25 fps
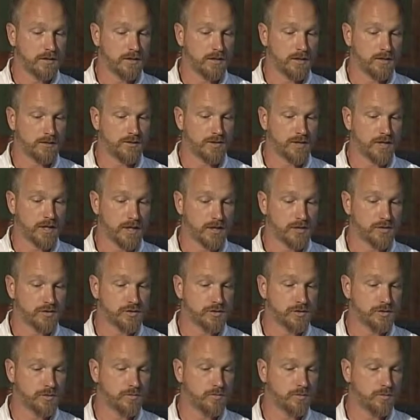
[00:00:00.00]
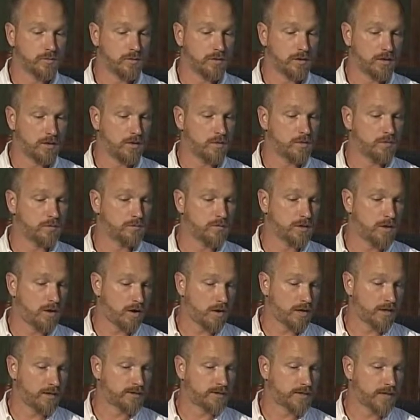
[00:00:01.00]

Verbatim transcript: education on heart